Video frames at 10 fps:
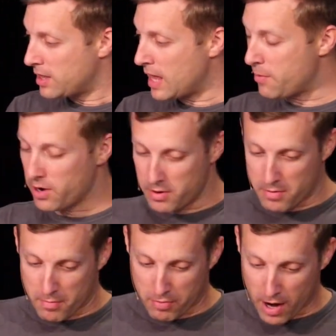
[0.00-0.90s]
They
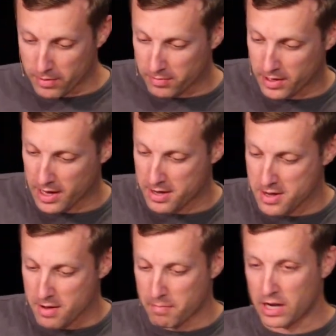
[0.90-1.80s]
would probably
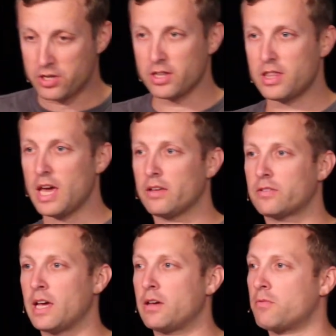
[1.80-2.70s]
mention things
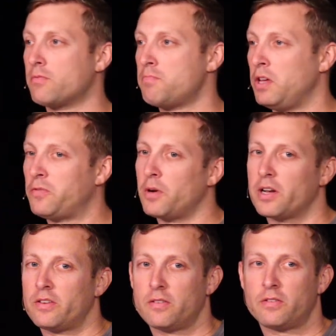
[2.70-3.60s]
like Pittsburgh
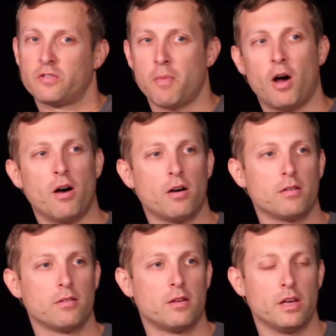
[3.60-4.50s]
is
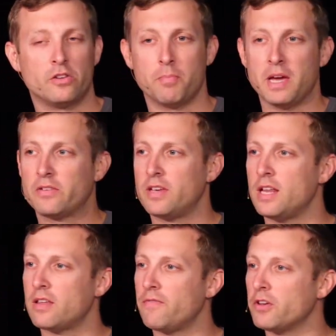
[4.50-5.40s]
a big
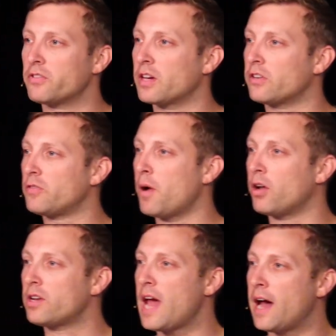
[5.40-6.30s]
city that feels like a
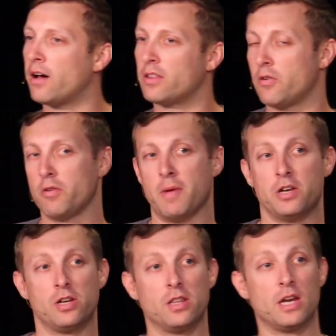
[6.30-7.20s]
small town. They would
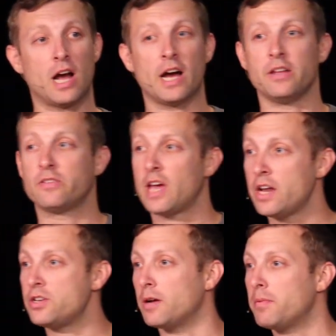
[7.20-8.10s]
mention that Heinz
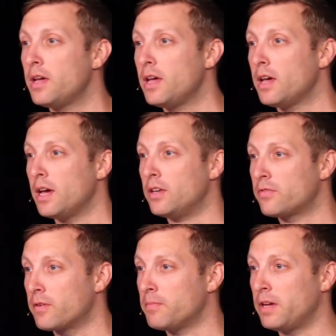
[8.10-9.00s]
ketchup is
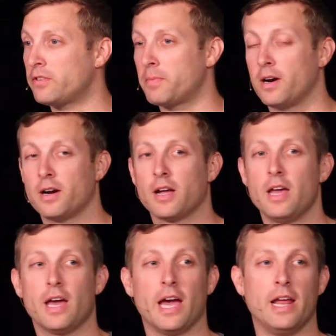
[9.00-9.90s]
from Pittsburgh.
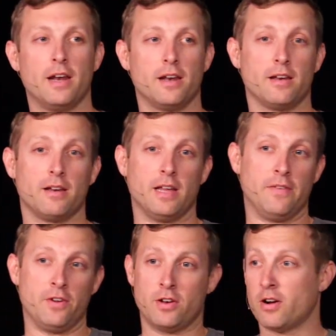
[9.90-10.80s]
And
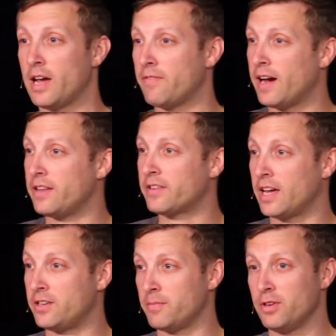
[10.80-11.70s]
if you don't have Heinz
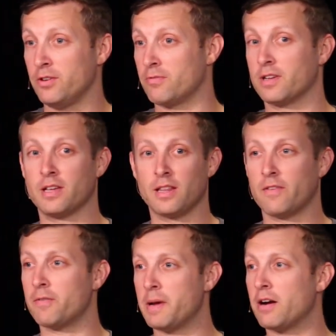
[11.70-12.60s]
ketchup, do you really
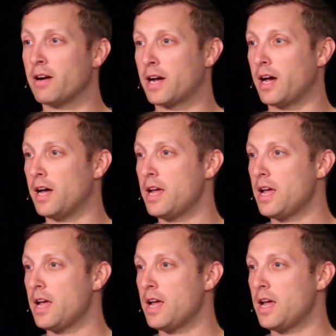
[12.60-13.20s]
love America?